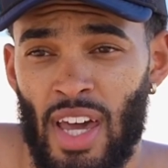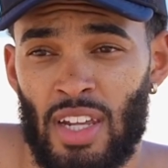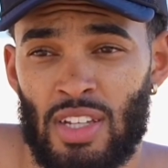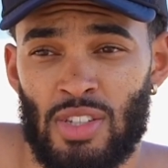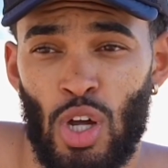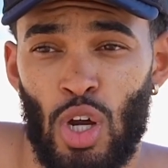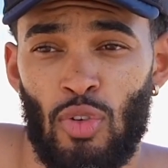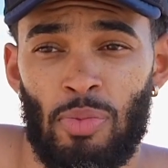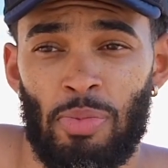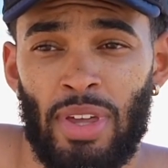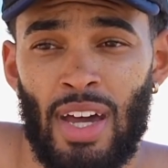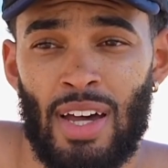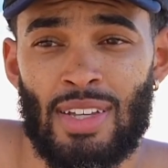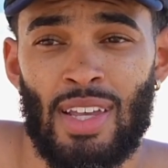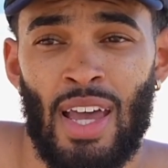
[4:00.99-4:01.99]
I deserve it
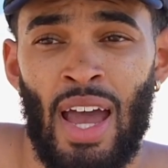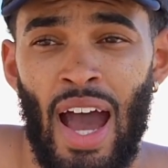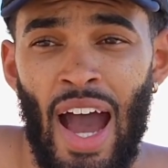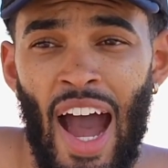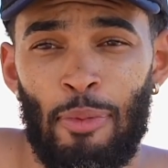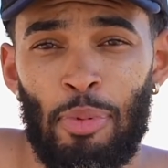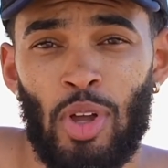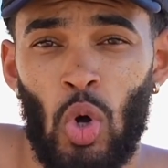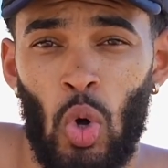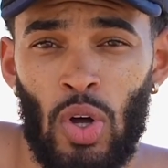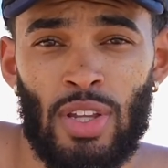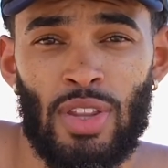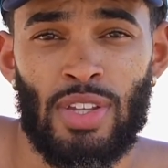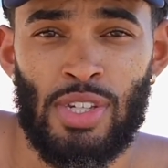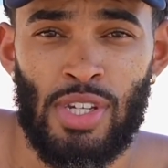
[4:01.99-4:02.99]
because I've been going
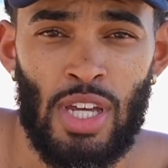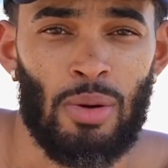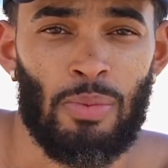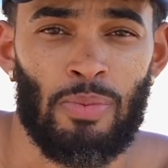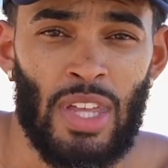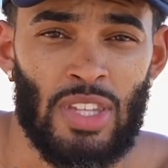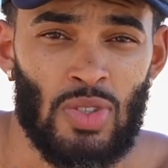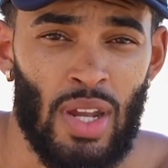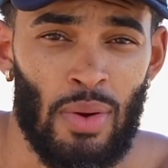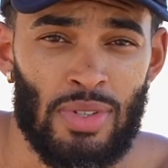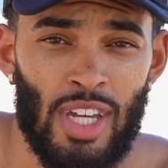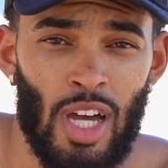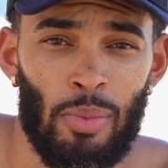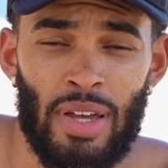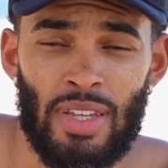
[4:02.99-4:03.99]
to the gym. That's what I would
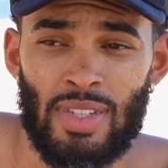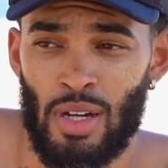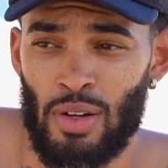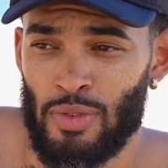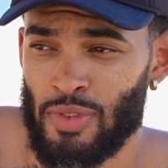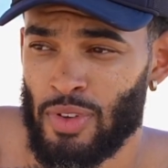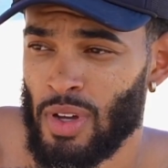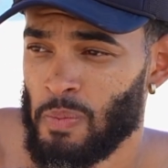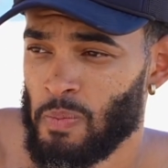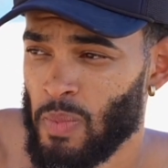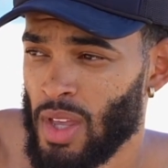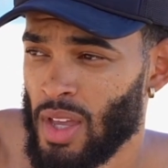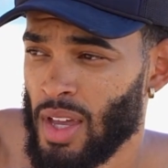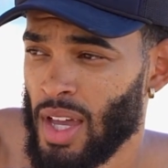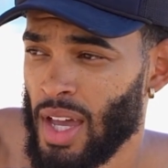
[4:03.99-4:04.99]
tell myself.
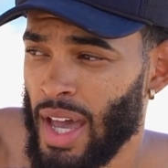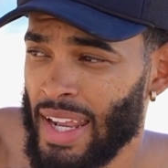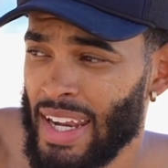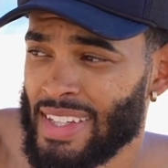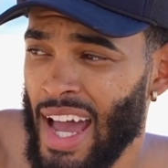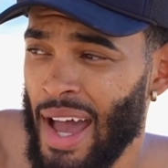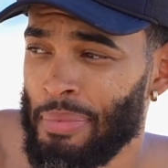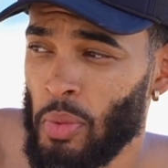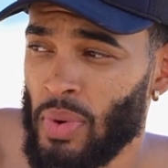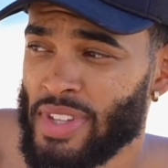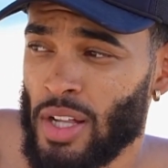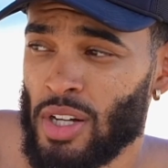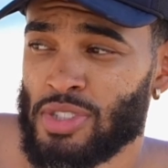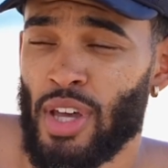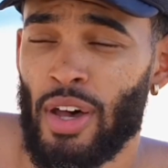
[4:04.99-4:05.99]
Anytime that we
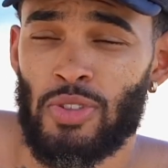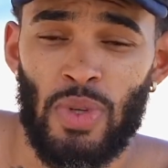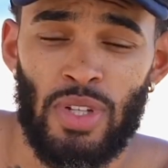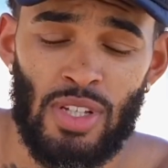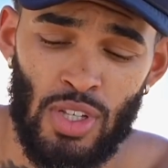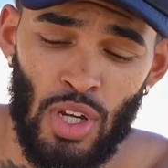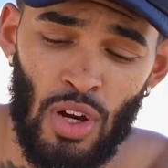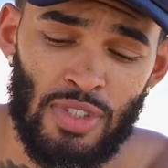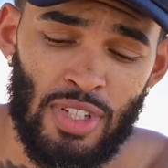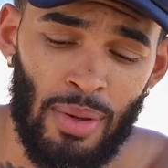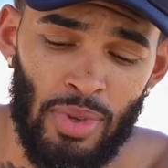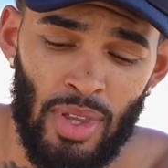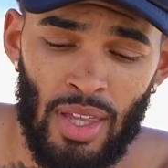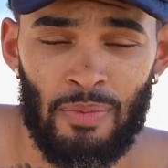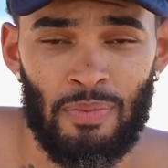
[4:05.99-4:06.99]
tell ourselves we deserve
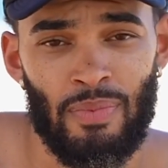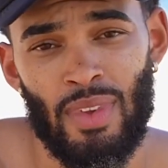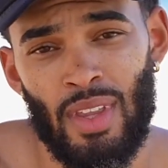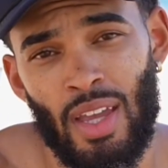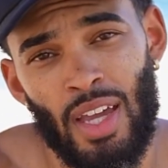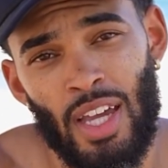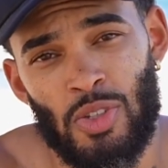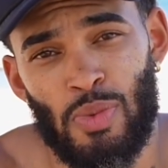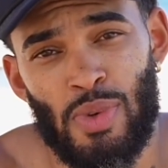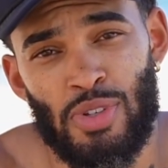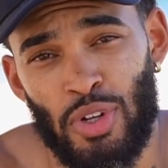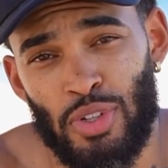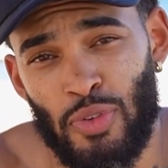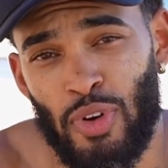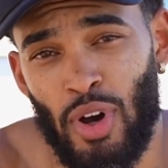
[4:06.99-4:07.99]
something is when we
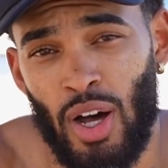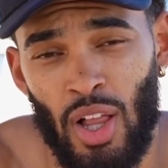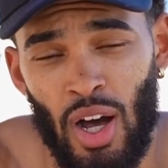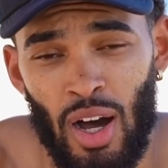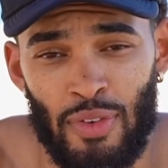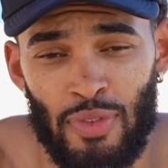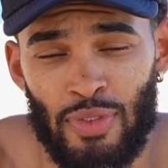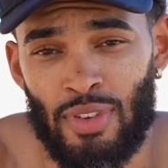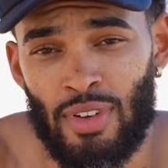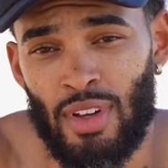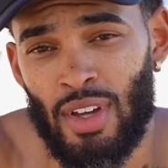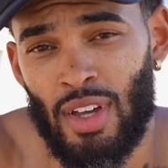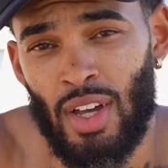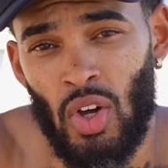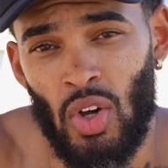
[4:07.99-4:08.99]
start to fall off.
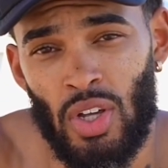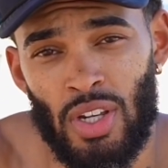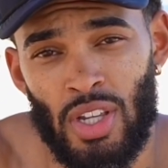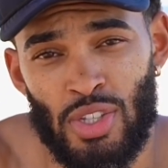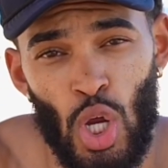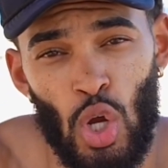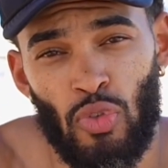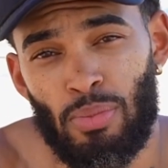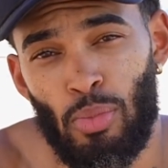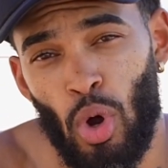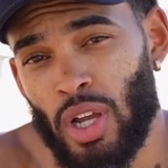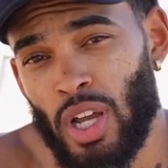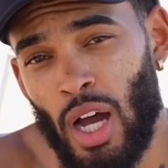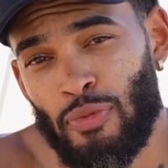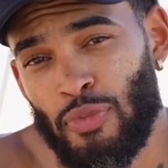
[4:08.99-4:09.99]
Deserving more
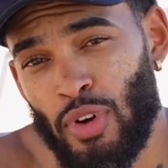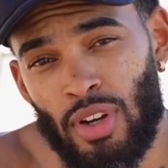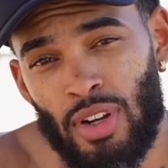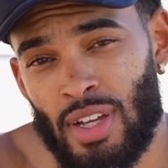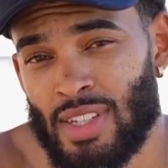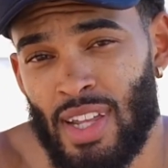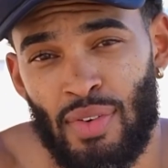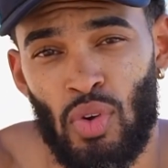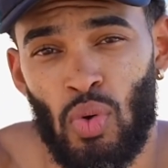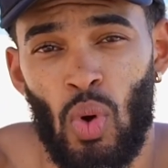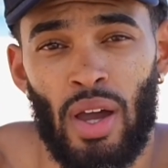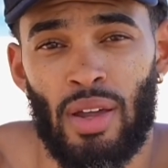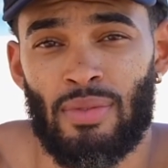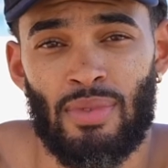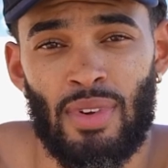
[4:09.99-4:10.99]
comfort is never
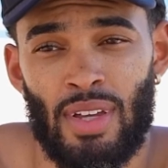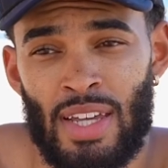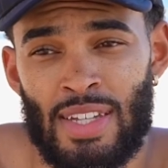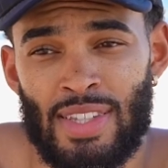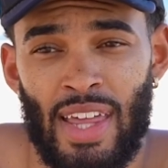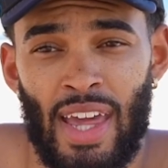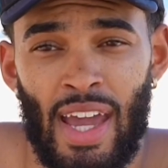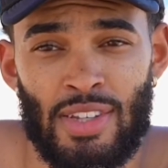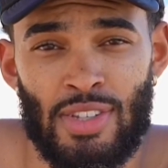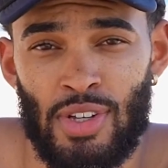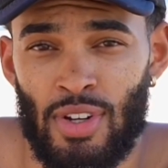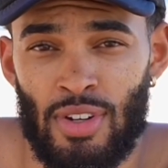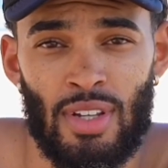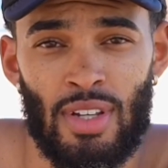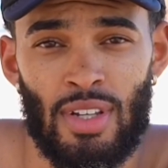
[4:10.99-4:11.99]
what is the
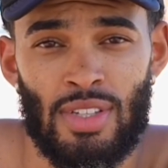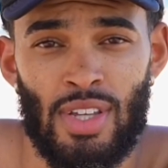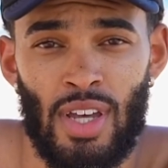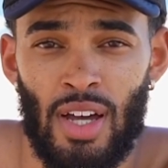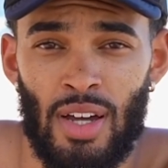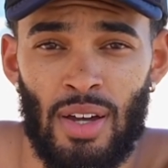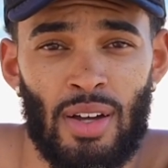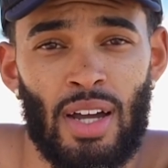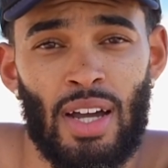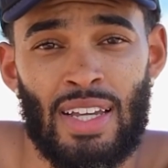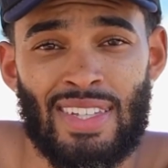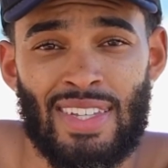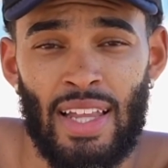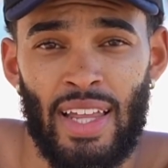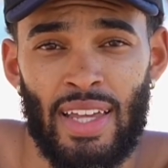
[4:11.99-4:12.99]
answer to
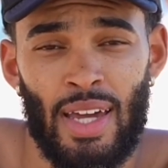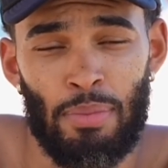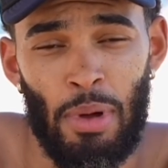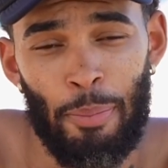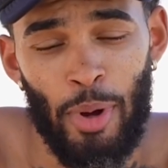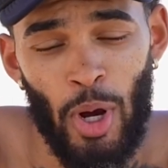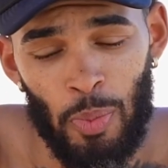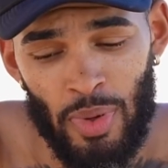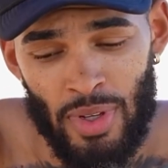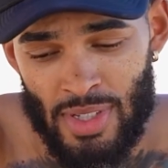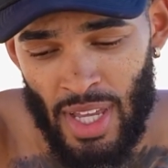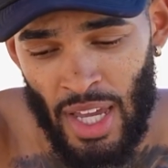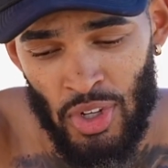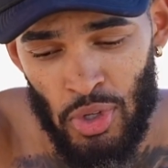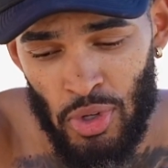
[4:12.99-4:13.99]
excelling in my purpose.
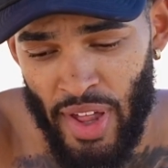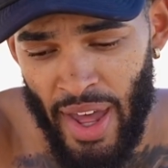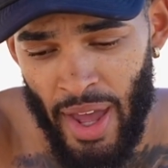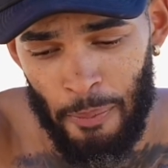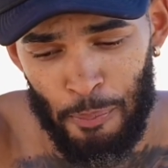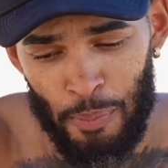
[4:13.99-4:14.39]
I knew that.